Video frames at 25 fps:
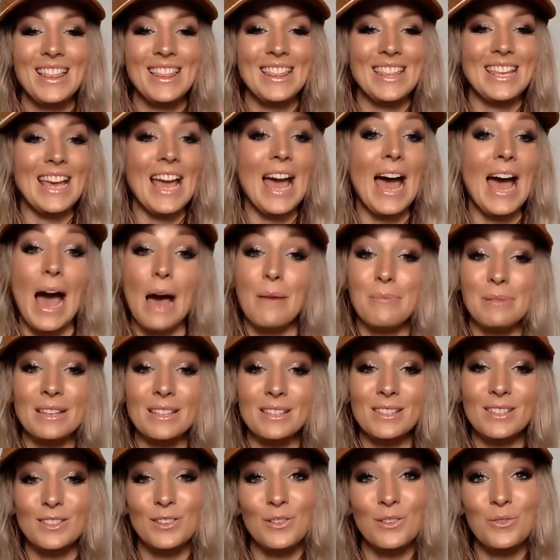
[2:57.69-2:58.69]
the
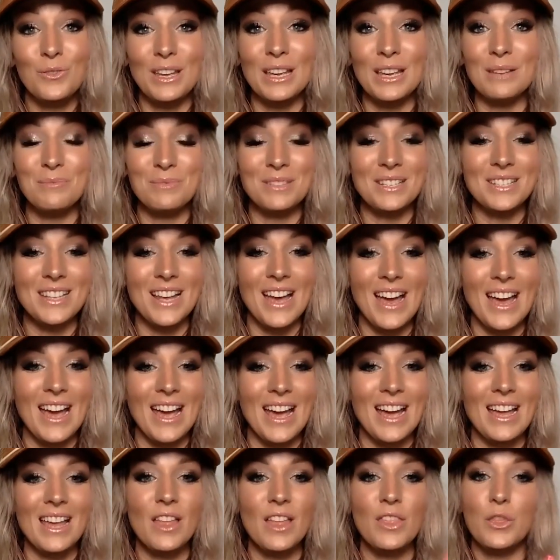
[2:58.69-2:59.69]
habits you keep
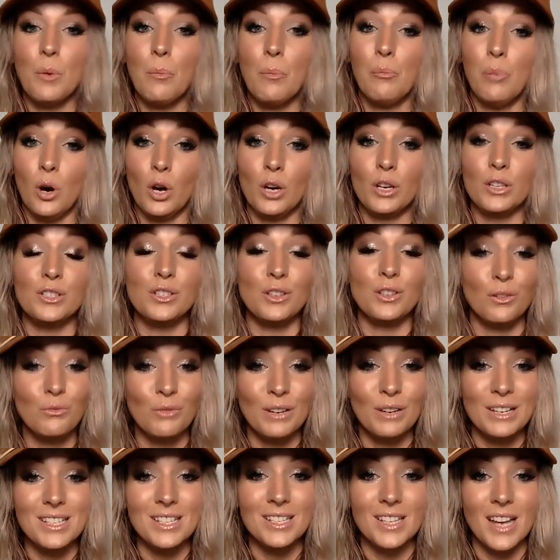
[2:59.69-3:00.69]
today, the books you
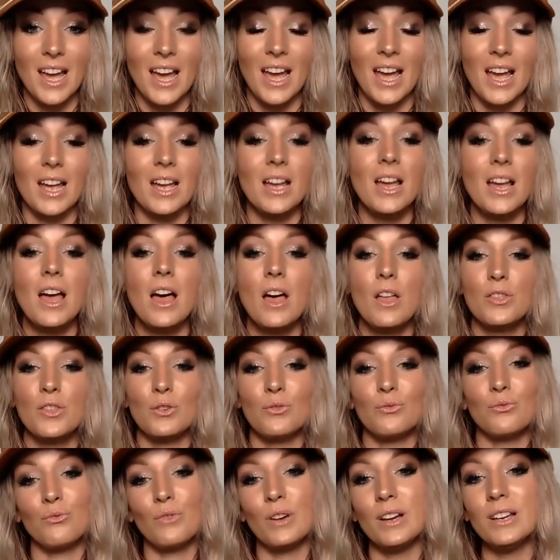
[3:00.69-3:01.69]
read today,
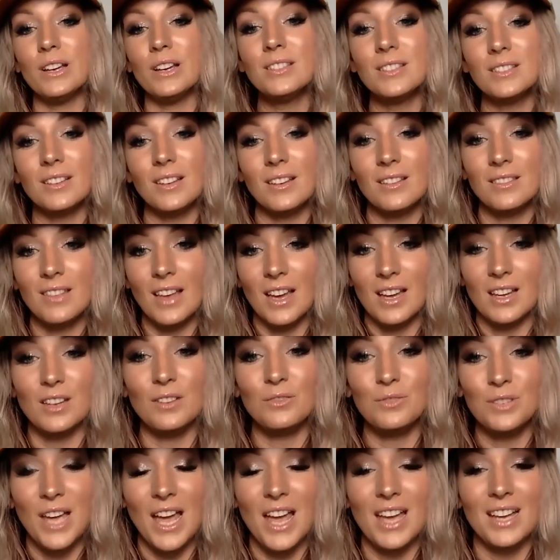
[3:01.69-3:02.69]
the risks that
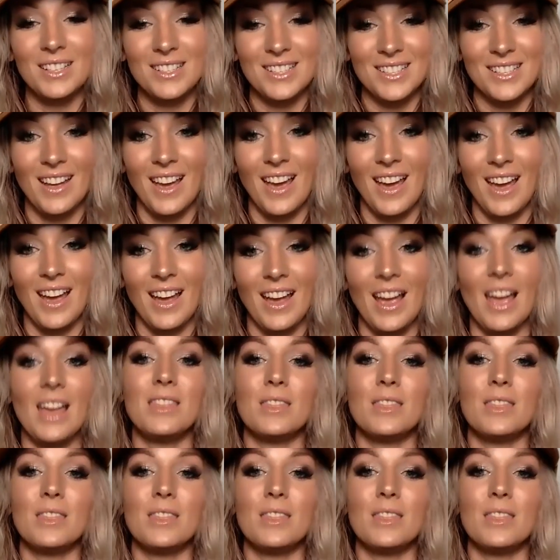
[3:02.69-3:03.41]
you take today,